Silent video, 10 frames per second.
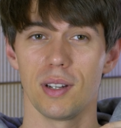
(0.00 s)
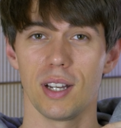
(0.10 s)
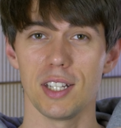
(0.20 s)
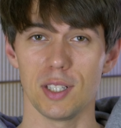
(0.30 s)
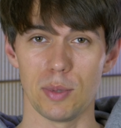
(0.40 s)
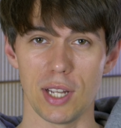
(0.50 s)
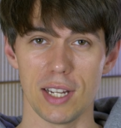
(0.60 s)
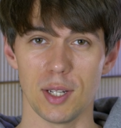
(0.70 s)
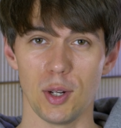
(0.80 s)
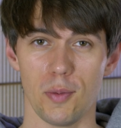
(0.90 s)
custom
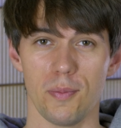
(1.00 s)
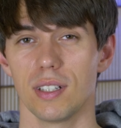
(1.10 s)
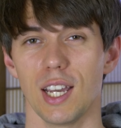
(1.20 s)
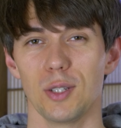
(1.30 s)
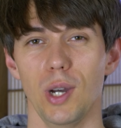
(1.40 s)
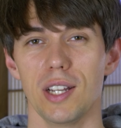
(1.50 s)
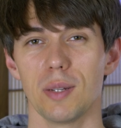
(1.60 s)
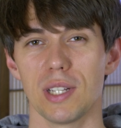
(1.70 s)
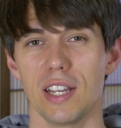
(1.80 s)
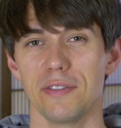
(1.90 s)
size at home. There are 2
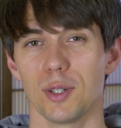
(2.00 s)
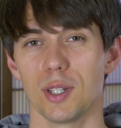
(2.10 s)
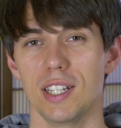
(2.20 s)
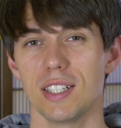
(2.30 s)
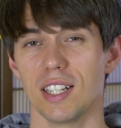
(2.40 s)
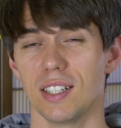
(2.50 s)
items left on the list,